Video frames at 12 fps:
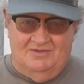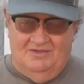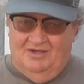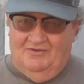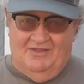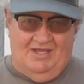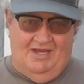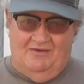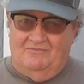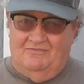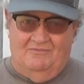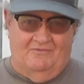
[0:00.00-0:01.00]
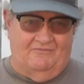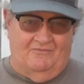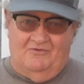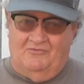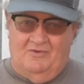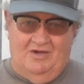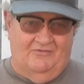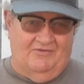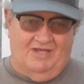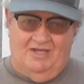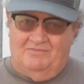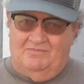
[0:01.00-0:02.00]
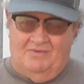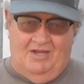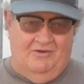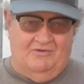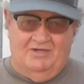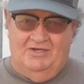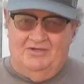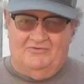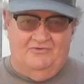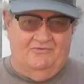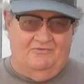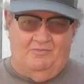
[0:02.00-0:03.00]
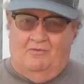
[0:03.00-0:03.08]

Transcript: You know, they got refrigerators, they got air conditioners,